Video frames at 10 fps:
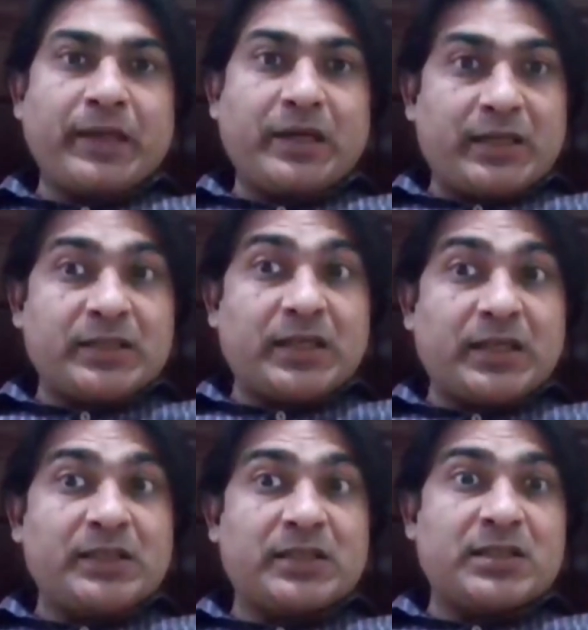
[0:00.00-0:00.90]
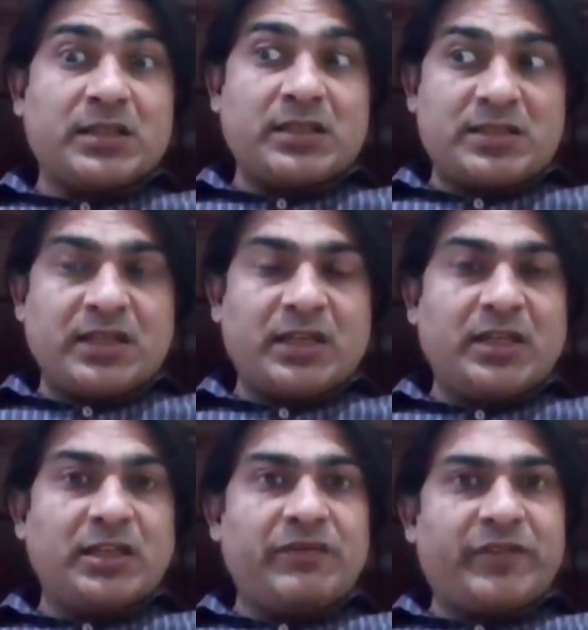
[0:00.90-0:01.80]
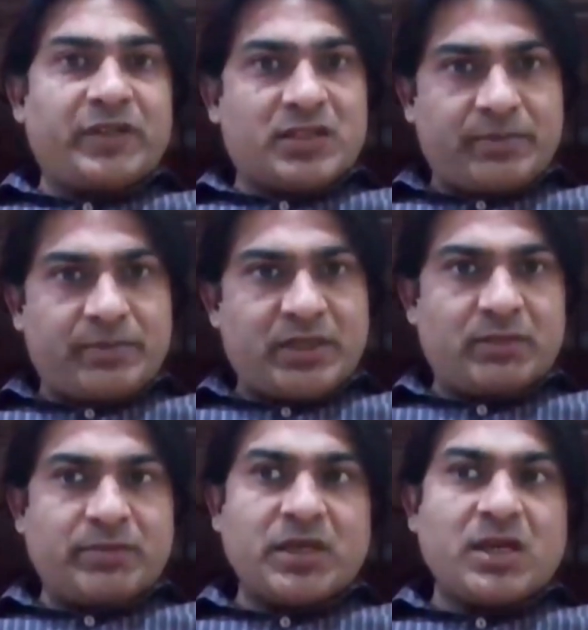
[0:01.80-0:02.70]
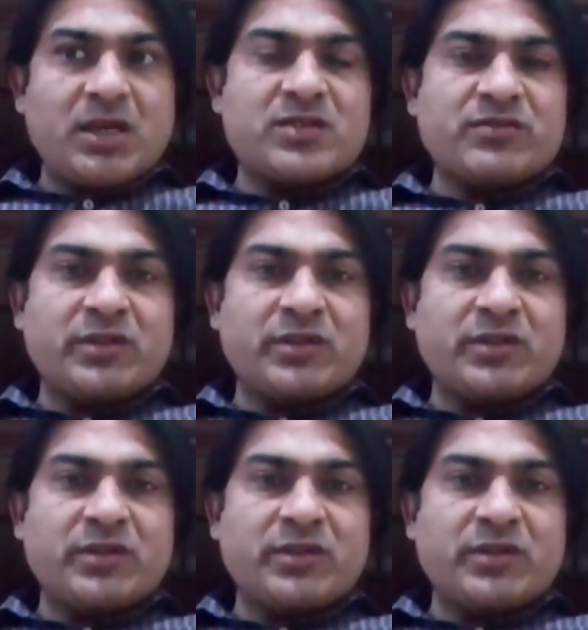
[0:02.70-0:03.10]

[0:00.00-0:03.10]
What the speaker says: And the other thing is that little effect is better, because